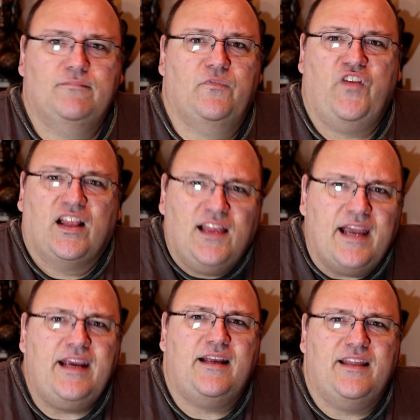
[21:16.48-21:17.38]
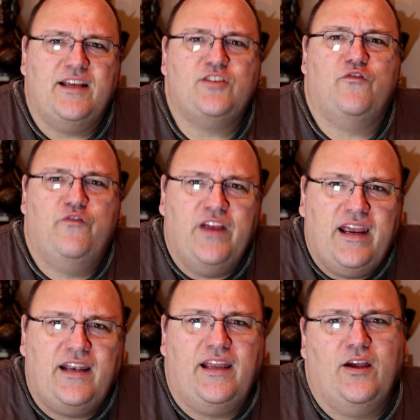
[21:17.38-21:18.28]
If you like this
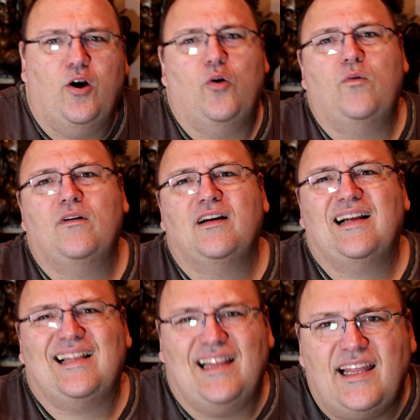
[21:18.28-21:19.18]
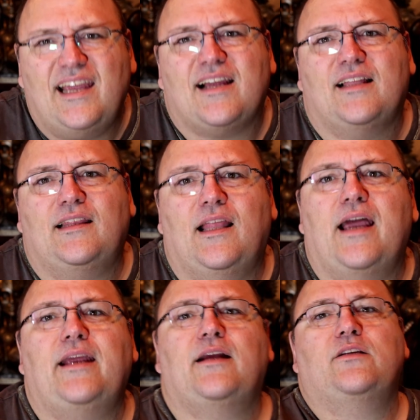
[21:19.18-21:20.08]
video, click
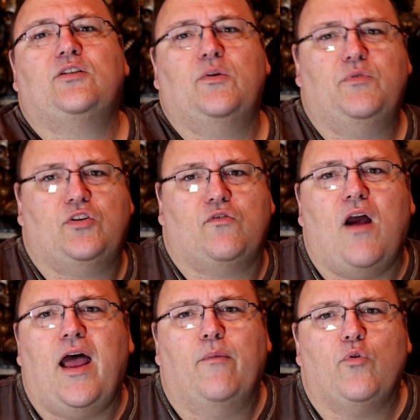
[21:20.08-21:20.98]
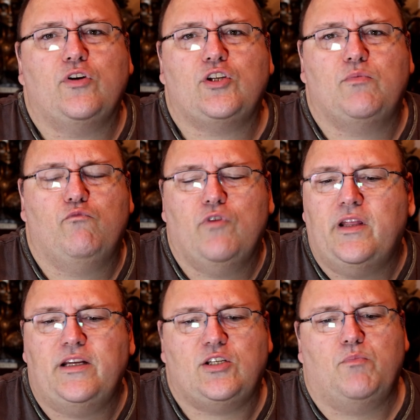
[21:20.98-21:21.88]
like and subscribe. We're a
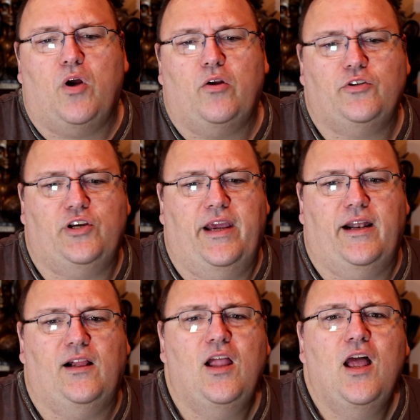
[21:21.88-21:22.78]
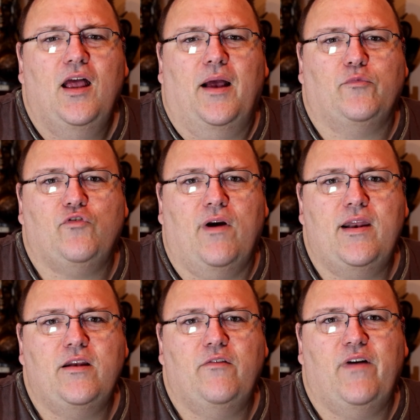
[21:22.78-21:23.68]
really small channel. I'm trying
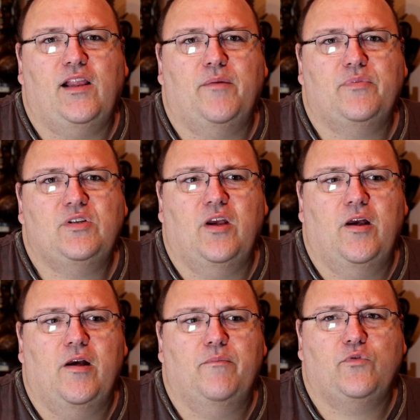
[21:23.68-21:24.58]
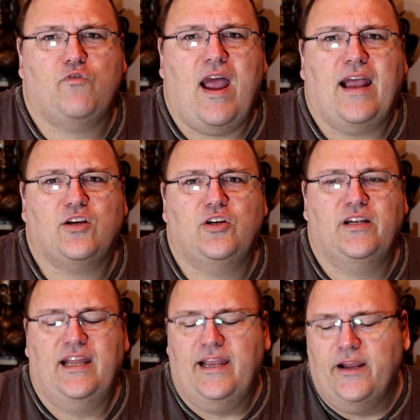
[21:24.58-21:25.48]
to develop some
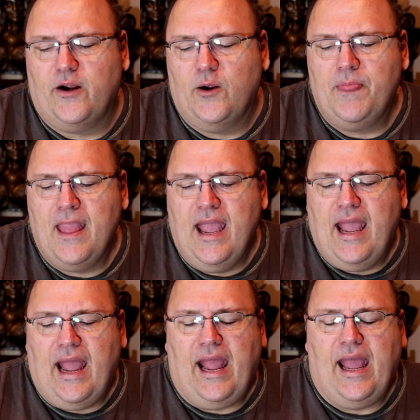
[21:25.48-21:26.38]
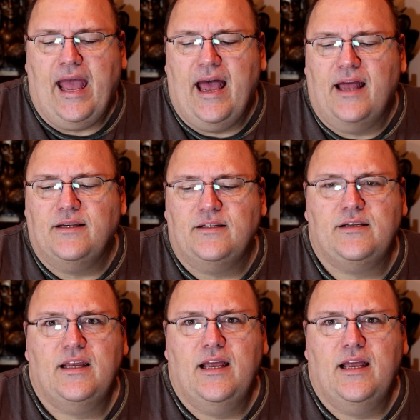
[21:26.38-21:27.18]
traction here and